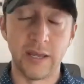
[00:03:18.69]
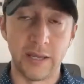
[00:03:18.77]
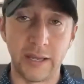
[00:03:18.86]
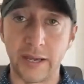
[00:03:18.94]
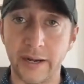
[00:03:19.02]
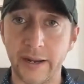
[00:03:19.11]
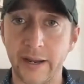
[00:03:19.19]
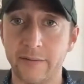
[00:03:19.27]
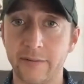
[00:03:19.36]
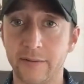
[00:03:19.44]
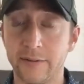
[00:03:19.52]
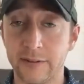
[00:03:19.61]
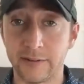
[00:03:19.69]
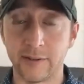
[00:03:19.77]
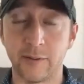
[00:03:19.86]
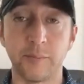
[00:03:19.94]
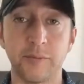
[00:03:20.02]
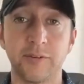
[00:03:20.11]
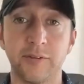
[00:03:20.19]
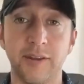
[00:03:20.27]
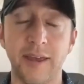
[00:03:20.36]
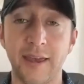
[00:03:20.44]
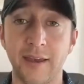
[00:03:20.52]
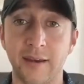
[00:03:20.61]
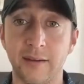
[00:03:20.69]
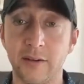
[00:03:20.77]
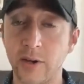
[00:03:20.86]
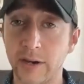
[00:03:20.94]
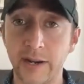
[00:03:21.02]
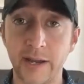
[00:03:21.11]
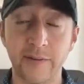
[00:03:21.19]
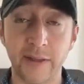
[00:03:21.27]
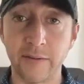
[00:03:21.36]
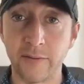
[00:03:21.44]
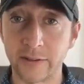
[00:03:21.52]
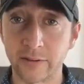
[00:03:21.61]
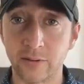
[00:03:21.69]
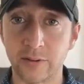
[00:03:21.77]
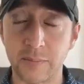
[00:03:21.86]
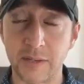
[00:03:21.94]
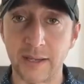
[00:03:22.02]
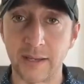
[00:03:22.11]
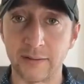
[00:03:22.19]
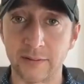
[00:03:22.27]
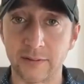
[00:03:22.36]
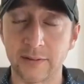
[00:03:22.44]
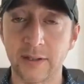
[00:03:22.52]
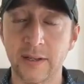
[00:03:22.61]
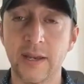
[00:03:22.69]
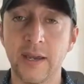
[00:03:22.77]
You got to have systems, and you got to have investors in many cases.